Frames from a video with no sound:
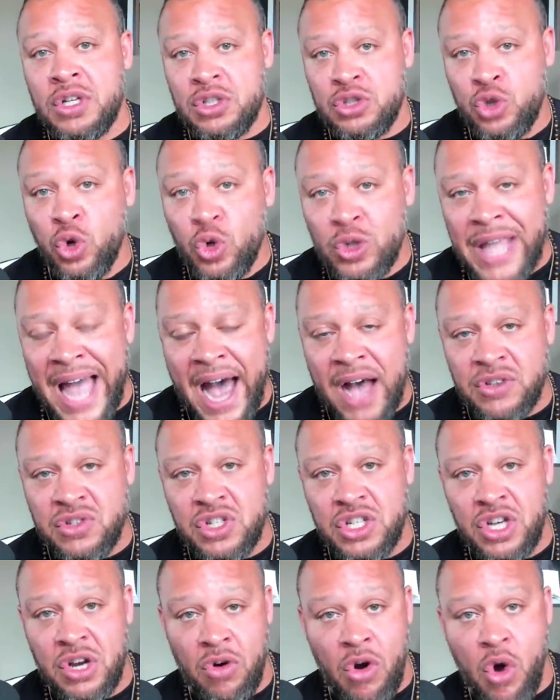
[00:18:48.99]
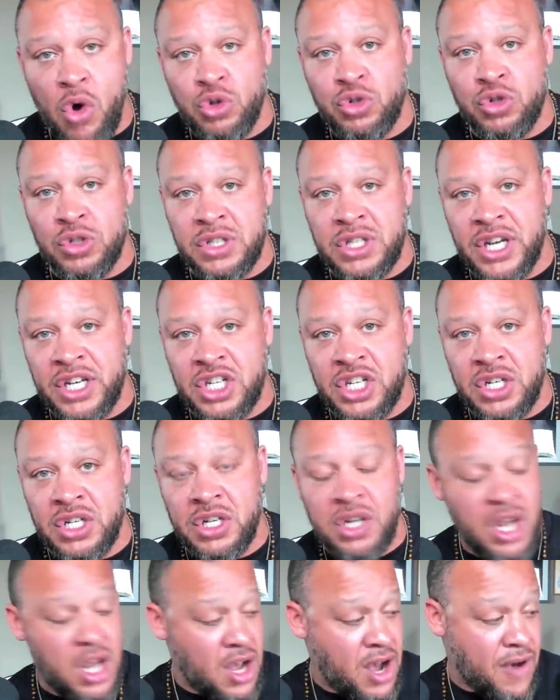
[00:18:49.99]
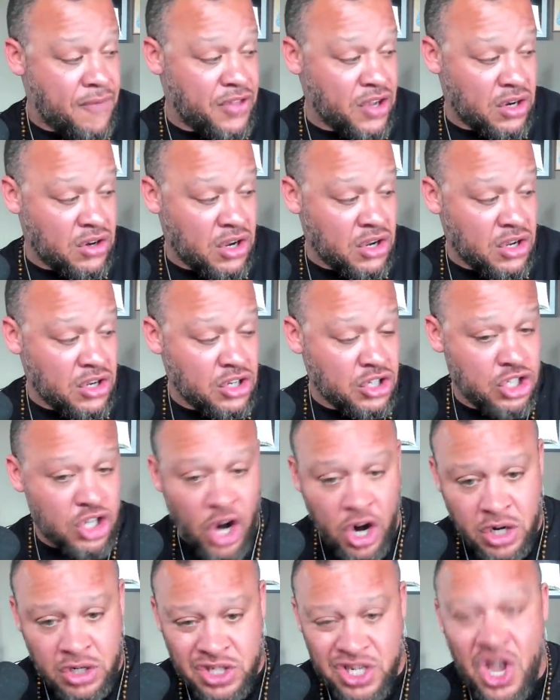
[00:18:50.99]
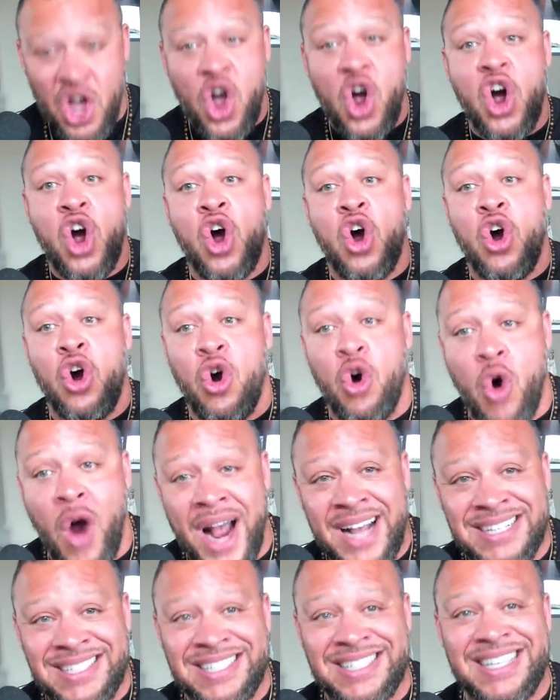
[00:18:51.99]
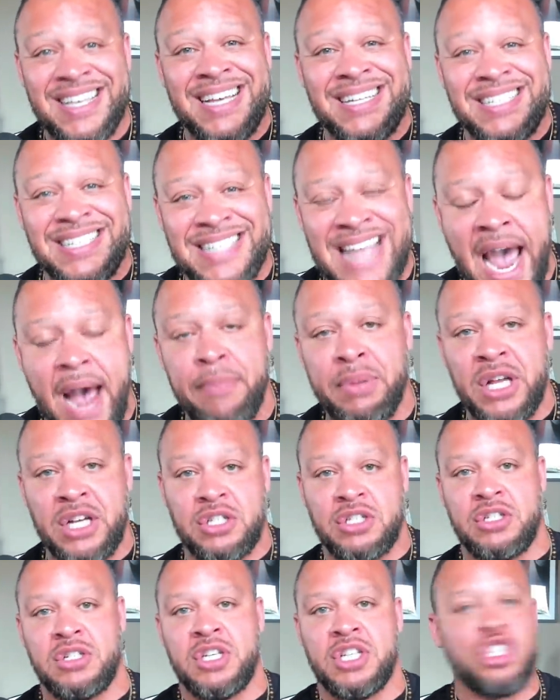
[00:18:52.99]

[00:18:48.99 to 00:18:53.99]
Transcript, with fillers: 2,000 year old tradition of the church Christ established.